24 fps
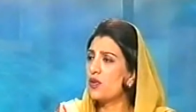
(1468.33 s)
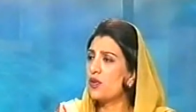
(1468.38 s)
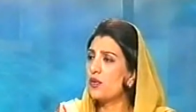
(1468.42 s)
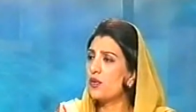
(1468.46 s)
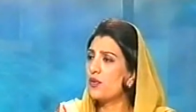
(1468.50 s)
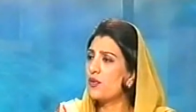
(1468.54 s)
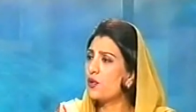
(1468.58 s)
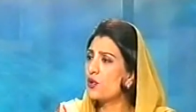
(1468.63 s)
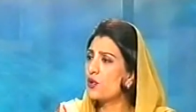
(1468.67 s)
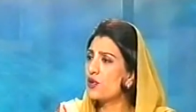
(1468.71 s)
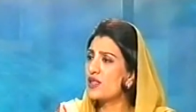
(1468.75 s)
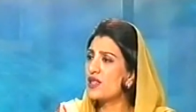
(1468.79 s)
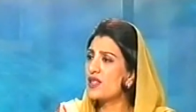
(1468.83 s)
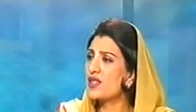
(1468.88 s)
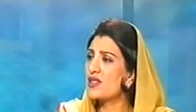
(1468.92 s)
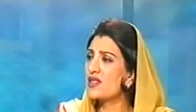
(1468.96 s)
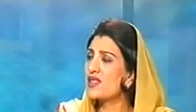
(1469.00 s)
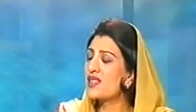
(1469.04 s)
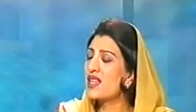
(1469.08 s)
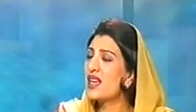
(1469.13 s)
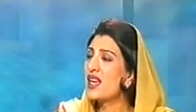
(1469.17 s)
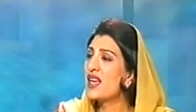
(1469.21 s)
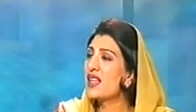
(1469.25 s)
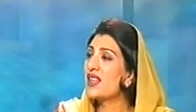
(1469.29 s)
forces,
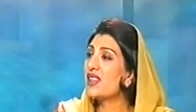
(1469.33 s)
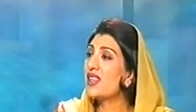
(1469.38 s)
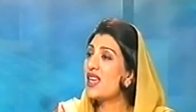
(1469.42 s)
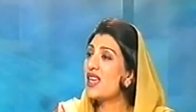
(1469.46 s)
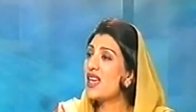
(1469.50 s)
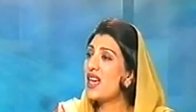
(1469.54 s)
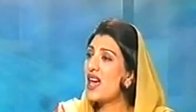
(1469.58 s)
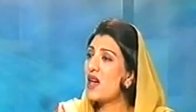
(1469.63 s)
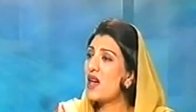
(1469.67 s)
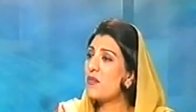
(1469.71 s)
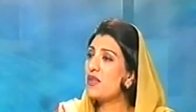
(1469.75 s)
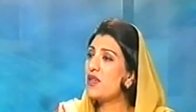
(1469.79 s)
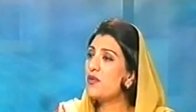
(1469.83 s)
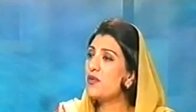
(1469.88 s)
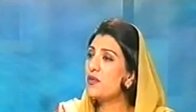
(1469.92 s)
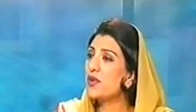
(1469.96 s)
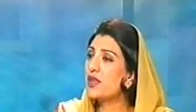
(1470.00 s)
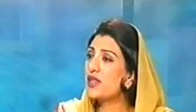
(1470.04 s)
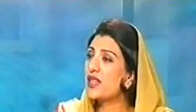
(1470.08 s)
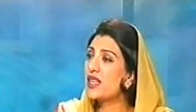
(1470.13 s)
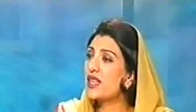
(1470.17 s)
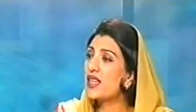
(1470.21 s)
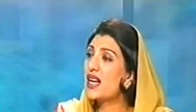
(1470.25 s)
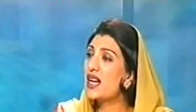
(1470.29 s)
they have been
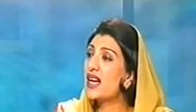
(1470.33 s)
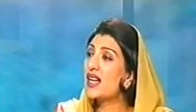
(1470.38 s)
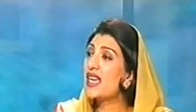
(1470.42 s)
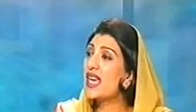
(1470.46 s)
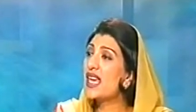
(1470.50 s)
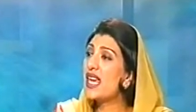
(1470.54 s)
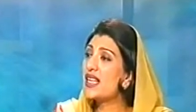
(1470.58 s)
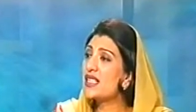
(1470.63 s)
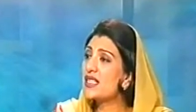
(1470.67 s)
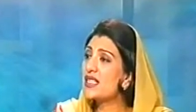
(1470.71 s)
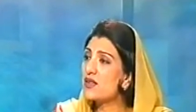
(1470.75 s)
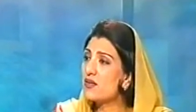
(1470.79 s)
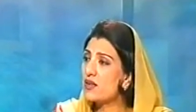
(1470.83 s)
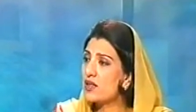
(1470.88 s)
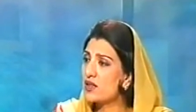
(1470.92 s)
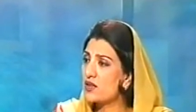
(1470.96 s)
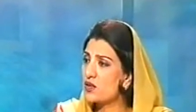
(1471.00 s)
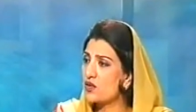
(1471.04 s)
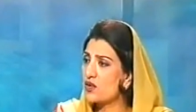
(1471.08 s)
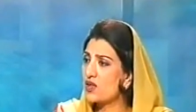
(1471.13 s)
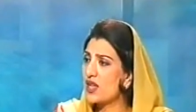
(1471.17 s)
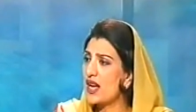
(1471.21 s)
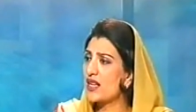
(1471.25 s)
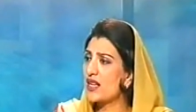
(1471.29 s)
working against civil
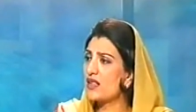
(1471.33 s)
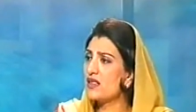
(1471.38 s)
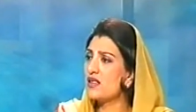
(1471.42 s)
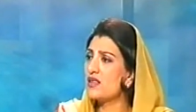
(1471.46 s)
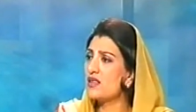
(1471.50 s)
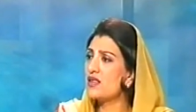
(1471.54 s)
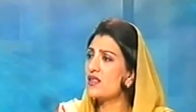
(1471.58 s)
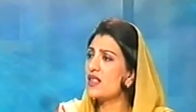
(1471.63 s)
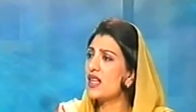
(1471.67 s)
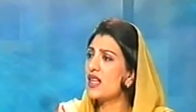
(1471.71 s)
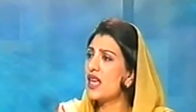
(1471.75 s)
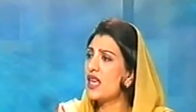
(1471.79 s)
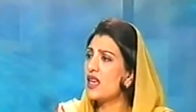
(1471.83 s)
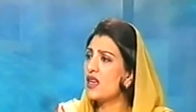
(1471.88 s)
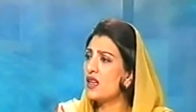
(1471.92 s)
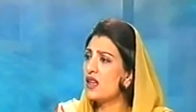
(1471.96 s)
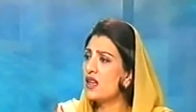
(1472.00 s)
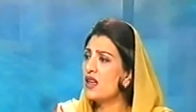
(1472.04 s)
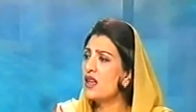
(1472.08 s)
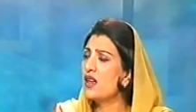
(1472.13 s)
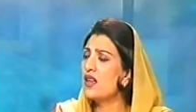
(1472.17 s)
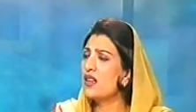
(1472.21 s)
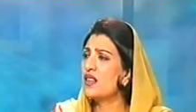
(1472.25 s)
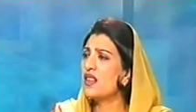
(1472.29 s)
society, saying
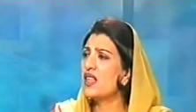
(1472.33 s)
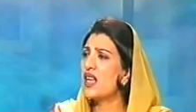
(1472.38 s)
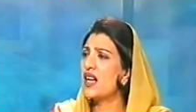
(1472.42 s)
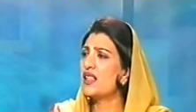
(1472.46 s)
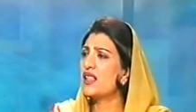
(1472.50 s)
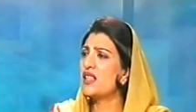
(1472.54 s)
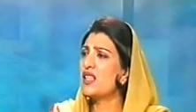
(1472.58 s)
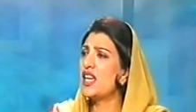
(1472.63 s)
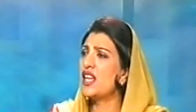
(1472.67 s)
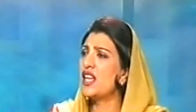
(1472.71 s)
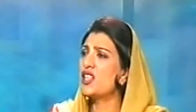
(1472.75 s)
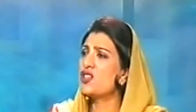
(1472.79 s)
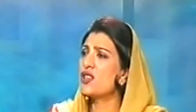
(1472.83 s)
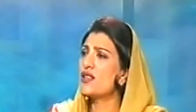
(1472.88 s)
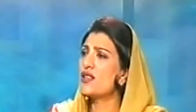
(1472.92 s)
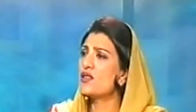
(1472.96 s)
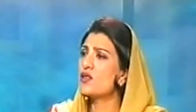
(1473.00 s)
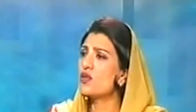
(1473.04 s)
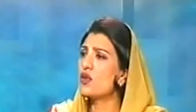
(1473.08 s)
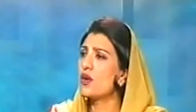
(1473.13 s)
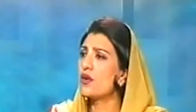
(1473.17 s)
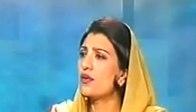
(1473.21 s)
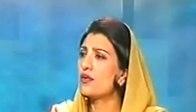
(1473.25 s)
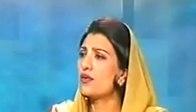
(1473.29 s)
they are the agents
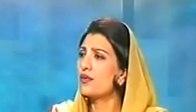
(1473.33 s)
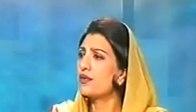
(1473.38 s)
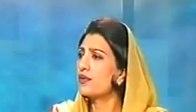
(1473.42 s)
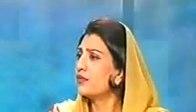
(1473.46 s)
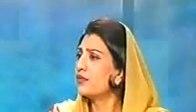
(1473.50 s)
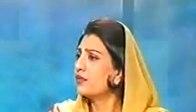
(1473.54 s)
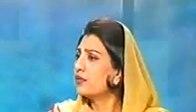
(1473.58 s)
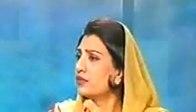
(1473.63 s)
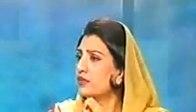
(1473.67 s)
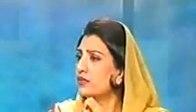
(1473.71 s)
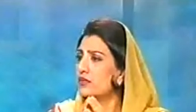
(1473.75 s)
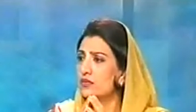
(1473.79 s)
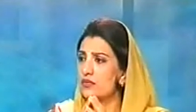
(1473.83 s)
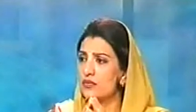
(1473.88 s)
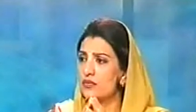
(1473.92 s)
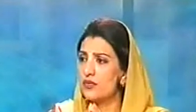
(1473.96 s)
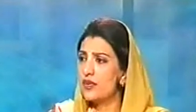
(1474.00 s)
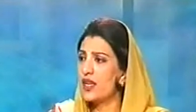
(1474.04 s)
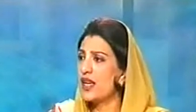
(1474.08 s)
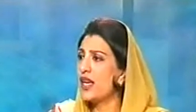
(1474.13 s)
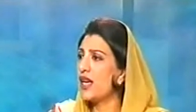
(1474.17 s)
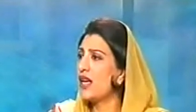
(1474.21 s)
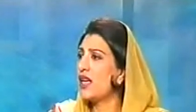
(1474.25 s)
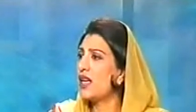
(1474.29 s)
of
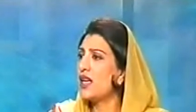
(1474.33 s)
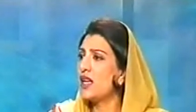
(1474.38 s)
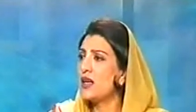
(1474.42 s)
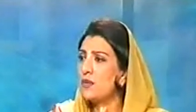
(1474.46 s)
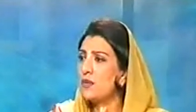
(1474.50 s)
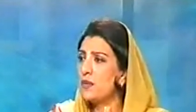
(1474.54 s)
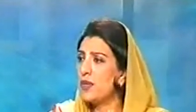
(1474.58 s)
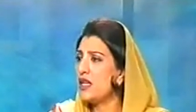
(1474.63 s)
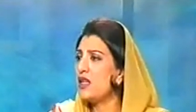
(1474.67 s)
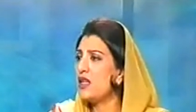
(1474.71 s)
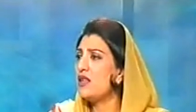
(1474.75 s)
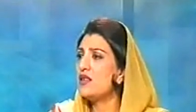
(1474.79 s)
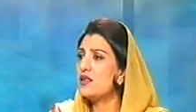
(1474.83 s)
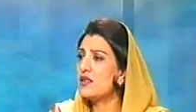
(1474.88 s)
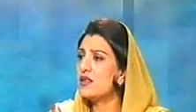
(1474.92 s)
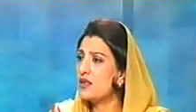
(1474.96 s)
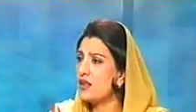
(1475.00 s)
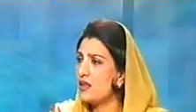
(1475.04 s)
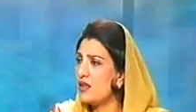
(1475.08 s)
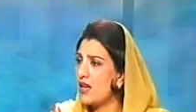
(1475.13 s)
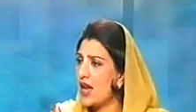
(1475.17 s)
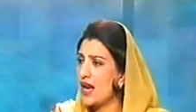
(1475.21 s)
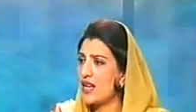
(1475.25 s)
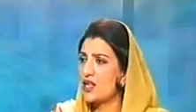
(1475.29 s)
A, B,
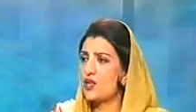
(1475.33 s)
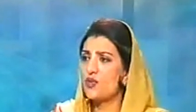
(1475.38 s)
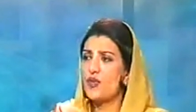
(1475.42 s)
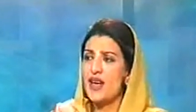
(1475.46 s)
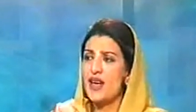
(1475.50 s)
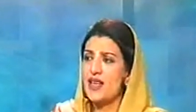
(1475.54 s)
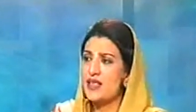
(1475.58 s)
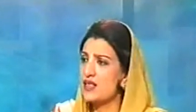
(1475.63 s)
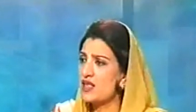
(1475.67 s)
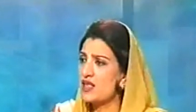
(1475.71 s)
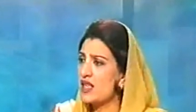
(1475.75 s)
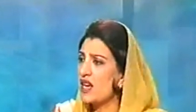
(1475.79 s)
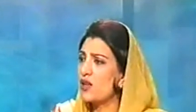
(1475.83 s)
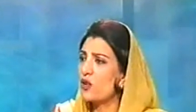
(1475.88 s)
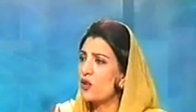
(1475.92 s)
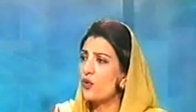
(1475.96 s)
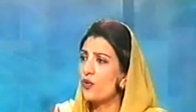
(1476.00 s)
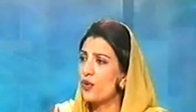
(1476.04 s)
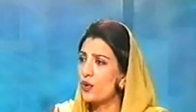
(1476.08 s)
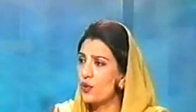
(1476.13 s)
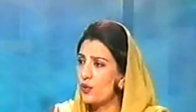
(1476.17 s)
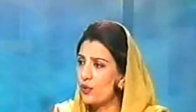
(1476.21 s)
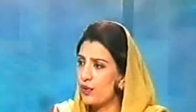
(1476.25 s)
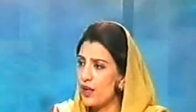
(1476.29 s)
C, X, Y, Z, I don't
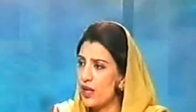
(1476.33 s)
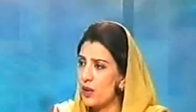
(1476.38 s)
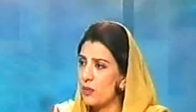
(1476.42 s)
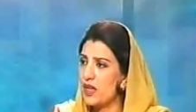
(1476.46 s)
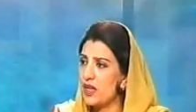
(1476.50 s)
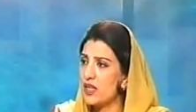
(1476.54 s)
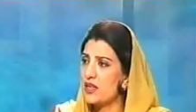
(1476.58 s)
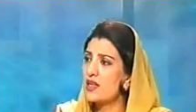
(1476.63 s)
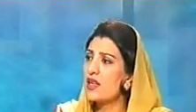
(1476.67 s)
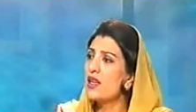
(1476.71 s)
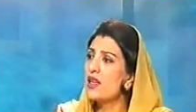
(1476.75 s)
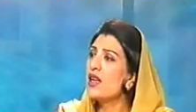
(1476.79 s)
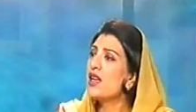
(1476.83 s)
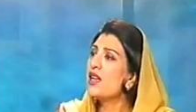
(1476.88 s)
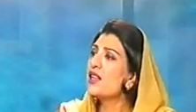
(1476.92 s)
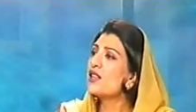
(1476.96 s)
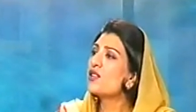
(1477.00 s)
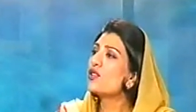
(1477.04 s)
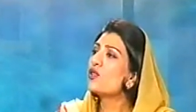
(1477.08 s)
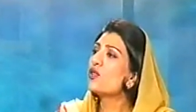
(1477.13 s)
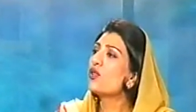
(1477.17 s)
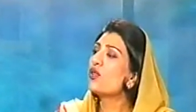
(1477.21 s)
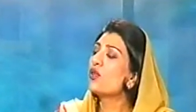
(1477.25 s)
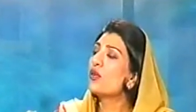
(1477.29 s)
want to name it.
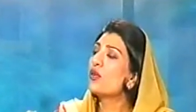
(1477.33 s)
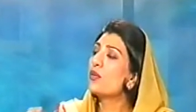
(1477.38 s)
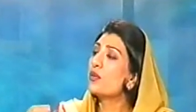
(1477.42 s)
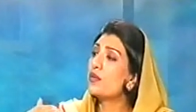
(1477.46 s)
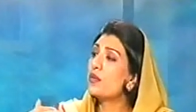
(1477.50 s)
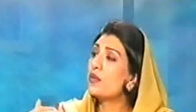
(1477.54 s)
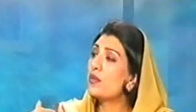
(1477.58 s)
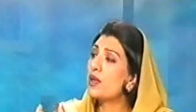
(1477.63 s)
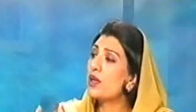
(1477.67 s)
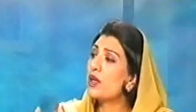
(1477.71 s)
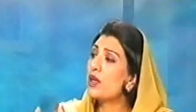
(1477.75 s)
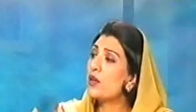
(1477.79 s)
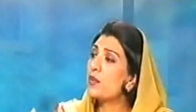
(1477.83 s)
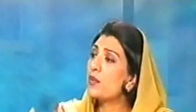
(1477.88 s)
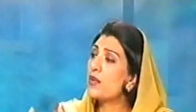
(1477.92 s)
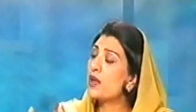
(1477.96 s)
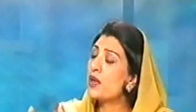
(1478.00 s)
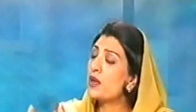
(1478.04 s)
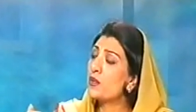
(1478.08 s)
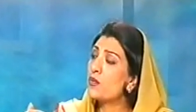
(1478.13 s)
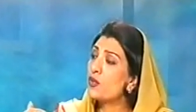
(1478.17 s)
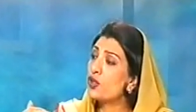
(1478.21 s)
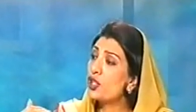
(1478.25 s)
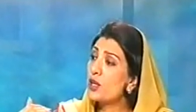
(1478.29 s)
So
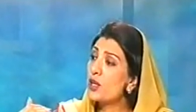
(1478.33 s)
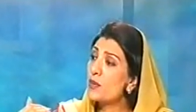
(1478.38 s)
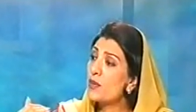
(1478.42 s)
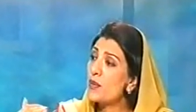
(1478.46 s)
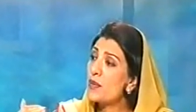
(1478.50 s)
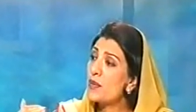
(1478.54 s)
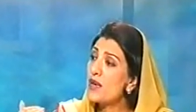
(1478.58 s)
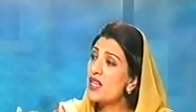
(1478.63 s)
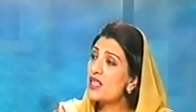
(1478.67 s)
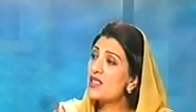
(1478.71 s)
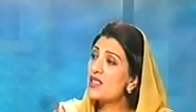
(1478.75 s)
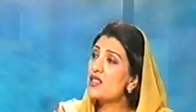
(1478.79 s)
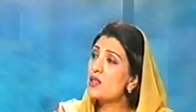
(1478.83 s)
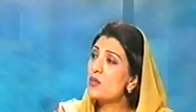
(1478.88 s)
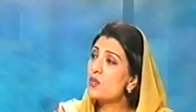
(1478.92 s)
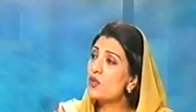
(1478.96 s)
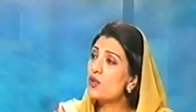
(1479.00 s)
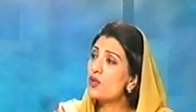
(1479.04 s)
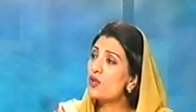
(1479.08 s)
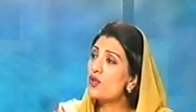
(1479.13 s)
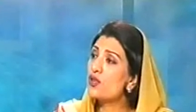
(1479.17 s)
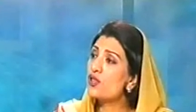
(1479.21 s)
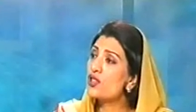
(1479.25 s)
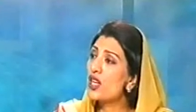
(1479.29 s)
Mohtarama Benazir
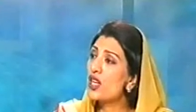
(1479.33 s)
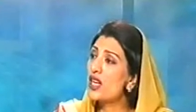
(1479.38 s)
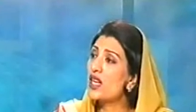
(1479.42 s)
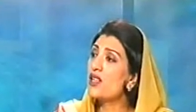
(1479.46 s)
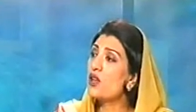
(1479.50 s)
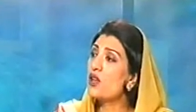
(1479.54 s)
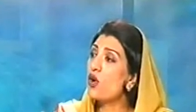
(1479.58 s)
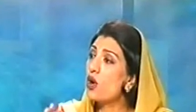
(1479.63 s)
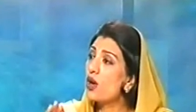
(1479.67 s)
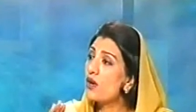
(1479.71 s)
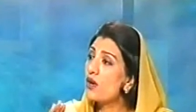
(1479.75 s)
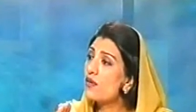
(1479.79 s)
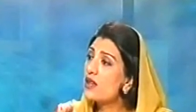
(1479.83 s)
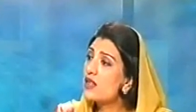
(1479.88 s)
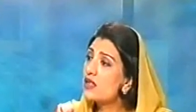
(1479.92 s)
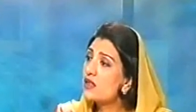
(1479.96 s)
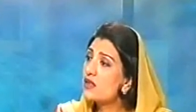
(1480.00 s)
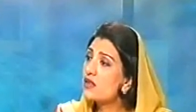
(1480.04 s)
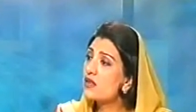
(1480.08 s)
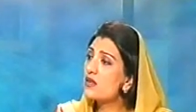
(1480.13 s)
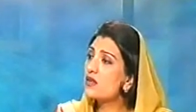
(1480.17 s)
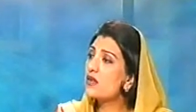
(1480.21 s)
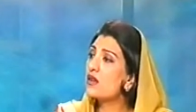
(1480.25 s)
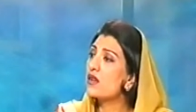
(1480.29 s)
Bhutto Shaheed always